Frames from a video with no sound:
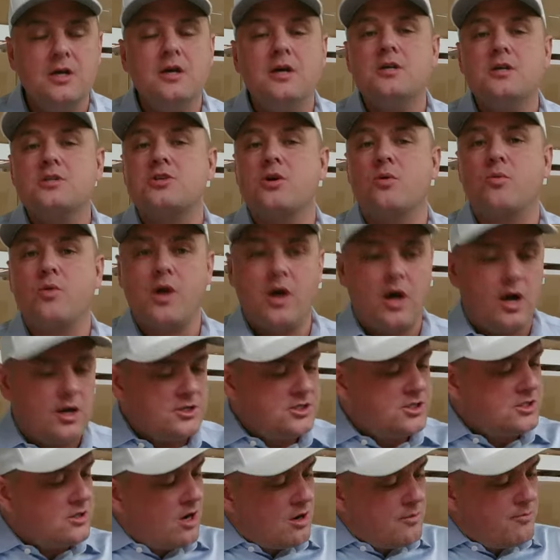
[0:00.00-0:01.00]
So we all
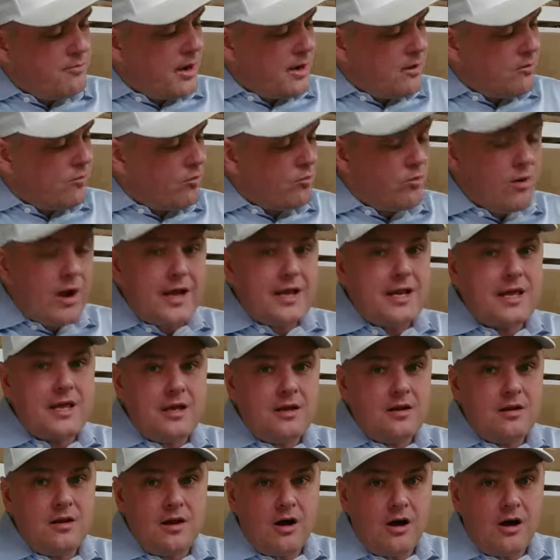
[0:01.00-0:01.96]
start by writing